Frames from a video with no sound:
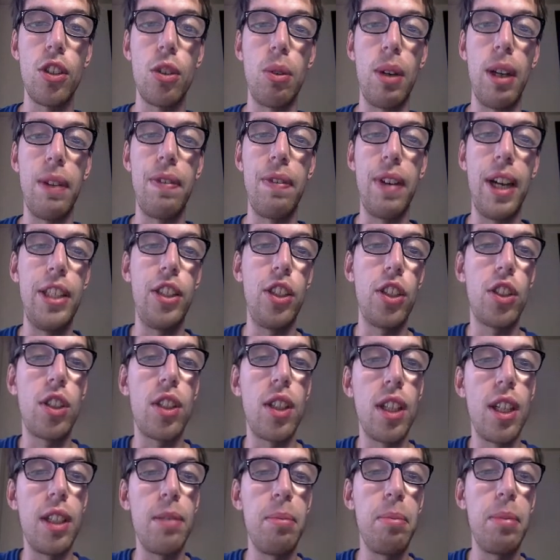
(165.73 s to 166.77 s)
if I just
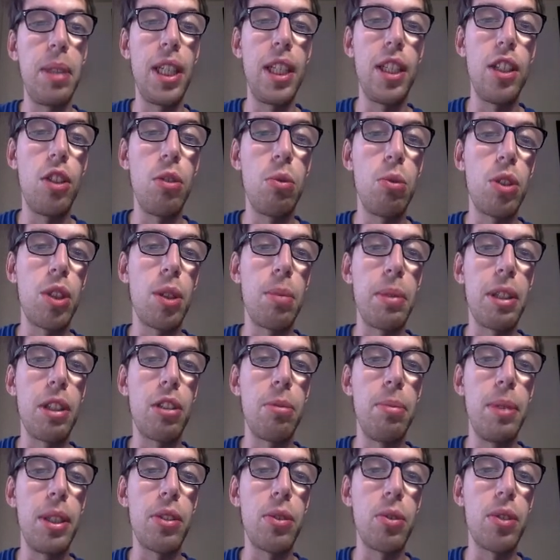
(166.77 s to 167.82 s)
let me do some
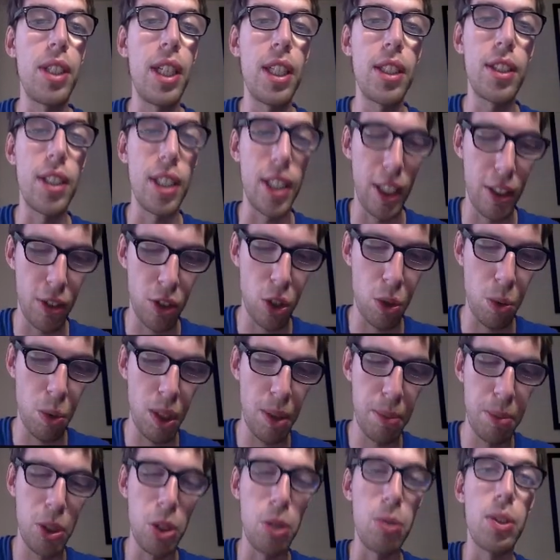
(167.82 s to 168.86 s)
incremental testing here. So what
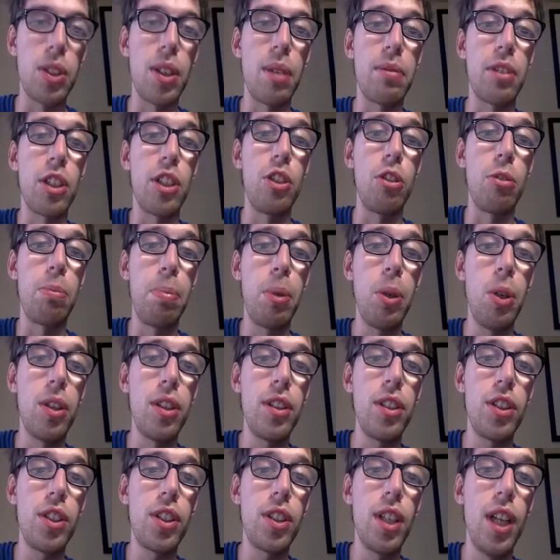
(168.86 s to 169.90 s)
I'm doing is I'm going to do
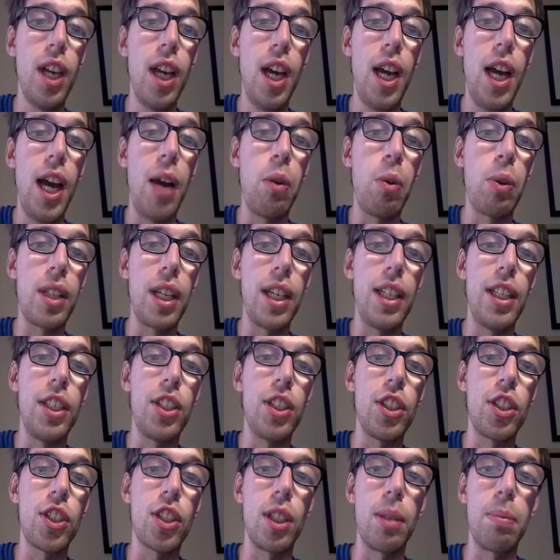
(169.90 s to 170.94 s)
puts, and what that is,
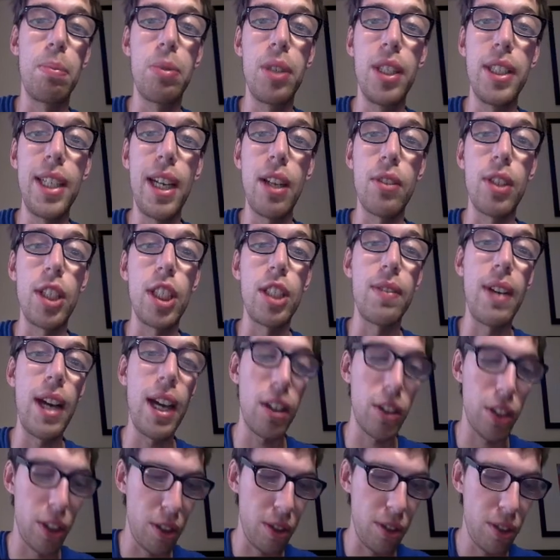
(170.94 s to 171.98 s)
it's going to print out these
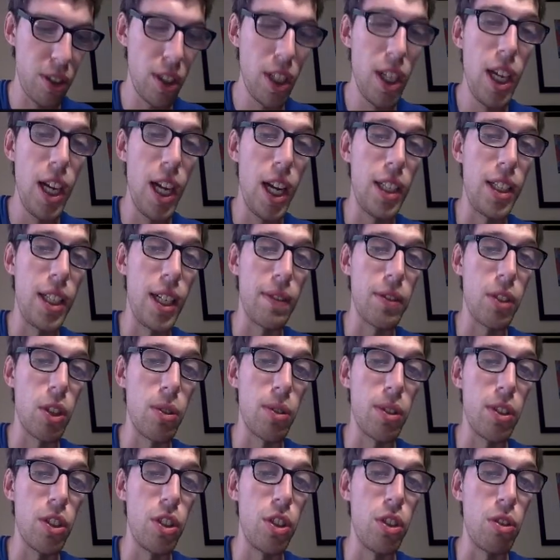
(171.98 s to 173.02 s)
values, and then I'm
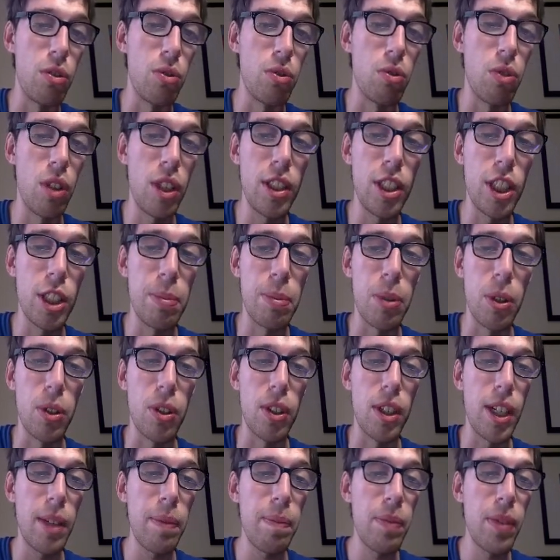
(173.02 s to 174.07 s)
going to run this
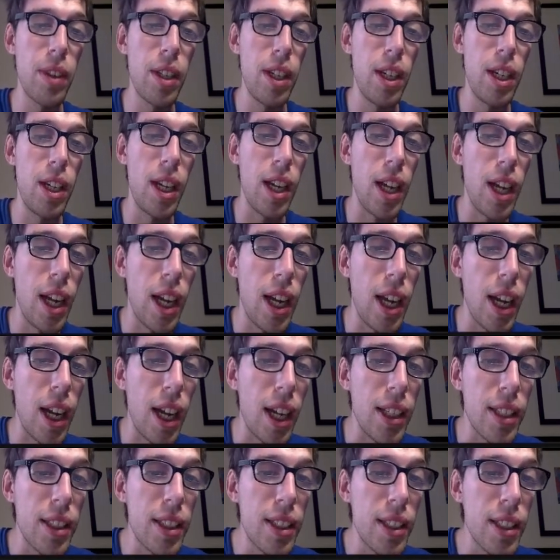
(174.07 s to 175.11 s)
program.
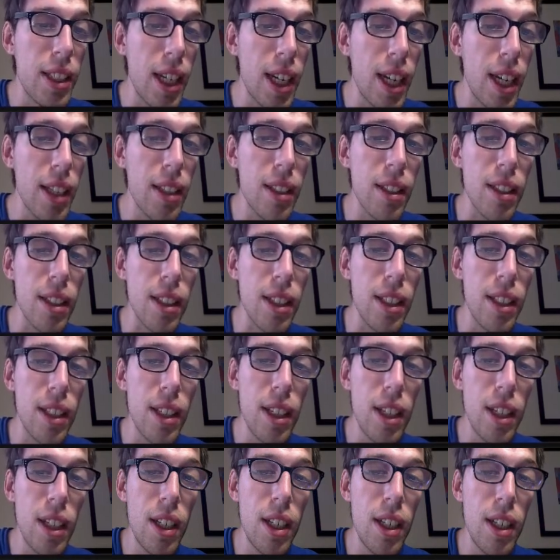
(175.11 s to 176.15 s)
And sadly,
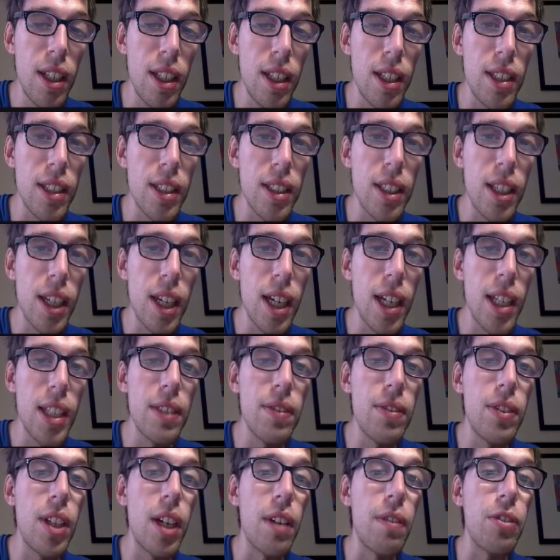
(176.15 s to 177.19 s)
it's kind
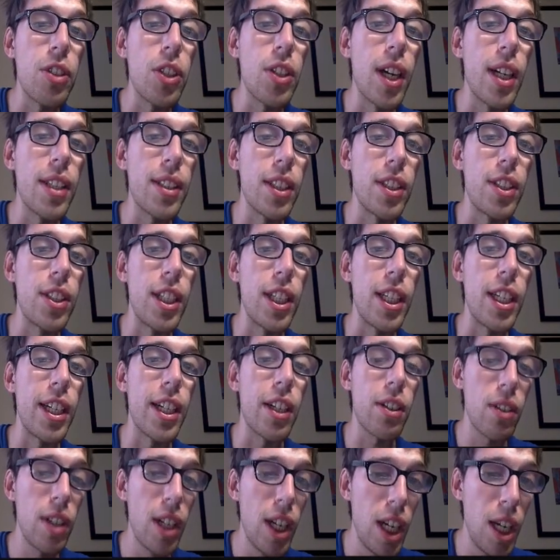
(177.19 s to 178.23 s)
of tough for you guys to see
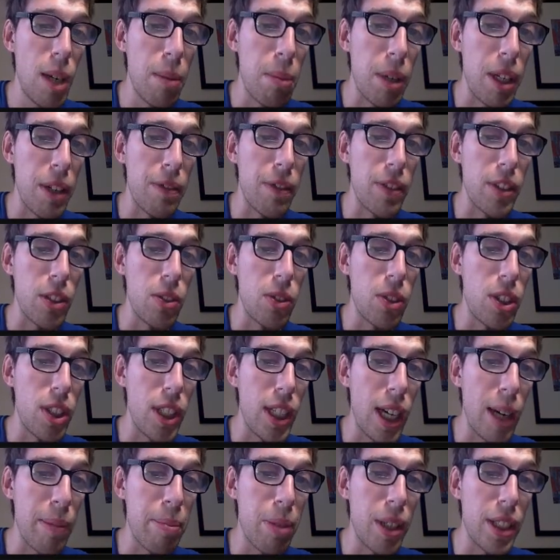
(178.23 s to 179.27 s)
here, but if you
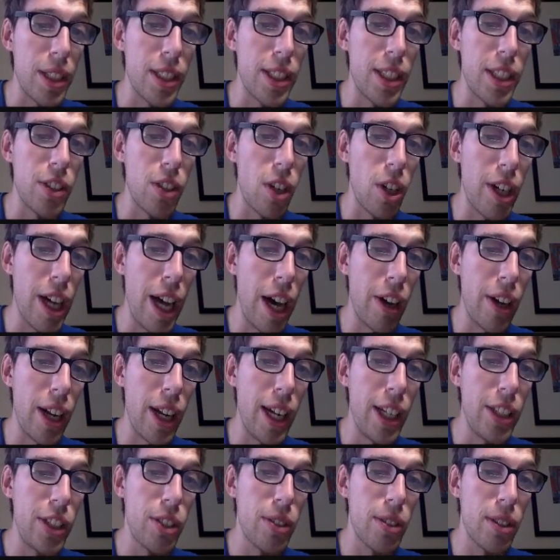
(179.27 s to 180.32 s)
see, I printed this all out, and
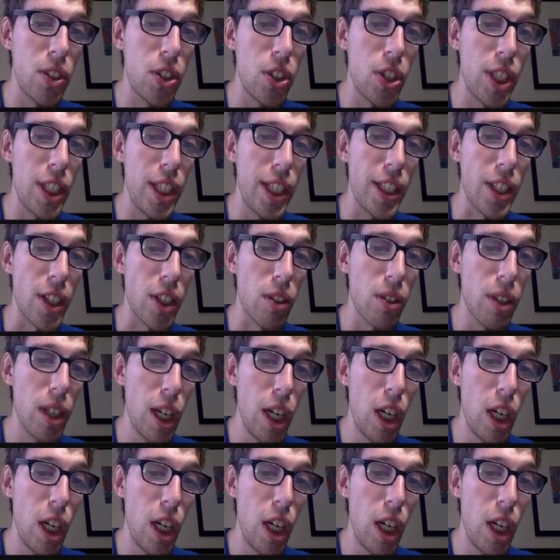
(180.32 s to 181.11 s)
as you can see here,